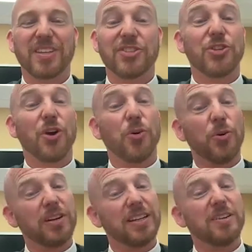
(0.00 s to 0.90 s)

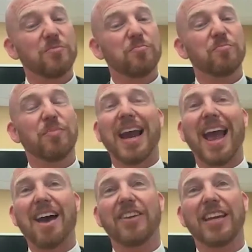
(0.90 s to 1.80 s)
So by
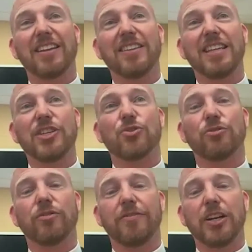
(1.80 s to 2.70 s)
having these
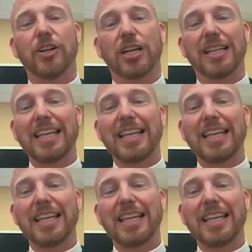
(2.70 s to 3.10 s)
revered